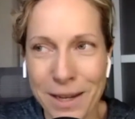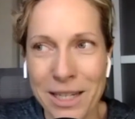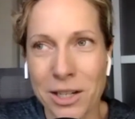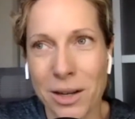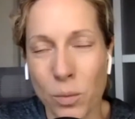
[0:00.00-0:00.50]

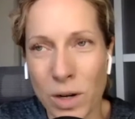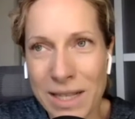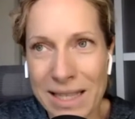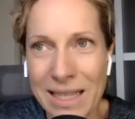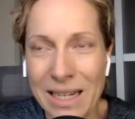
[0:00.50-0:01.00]
And at one
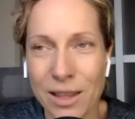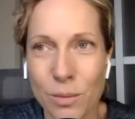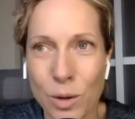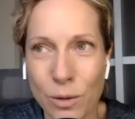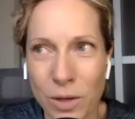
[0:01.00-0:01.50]
scene in the
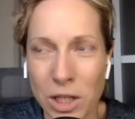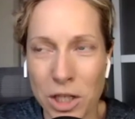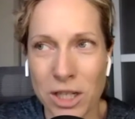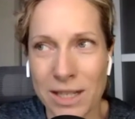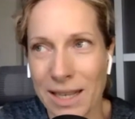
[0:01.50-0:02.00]
movie,
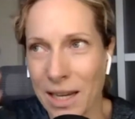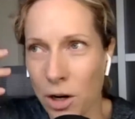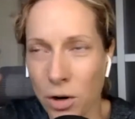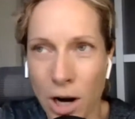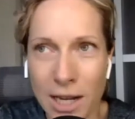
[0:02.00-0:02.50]
she's like
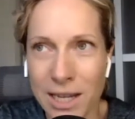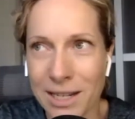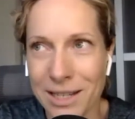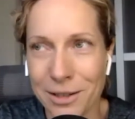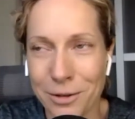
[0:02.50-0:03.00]
crying
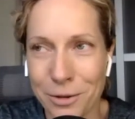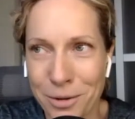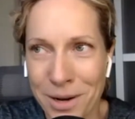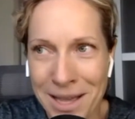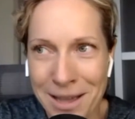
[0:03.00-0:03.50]
to
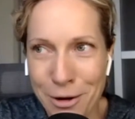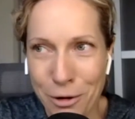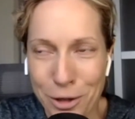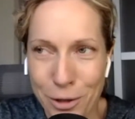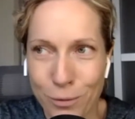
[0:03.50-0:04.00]
her
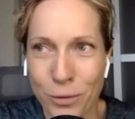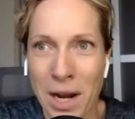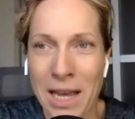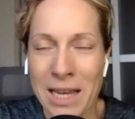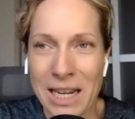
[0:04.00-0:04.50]
new
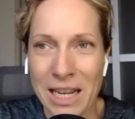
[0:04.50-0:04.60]
friend.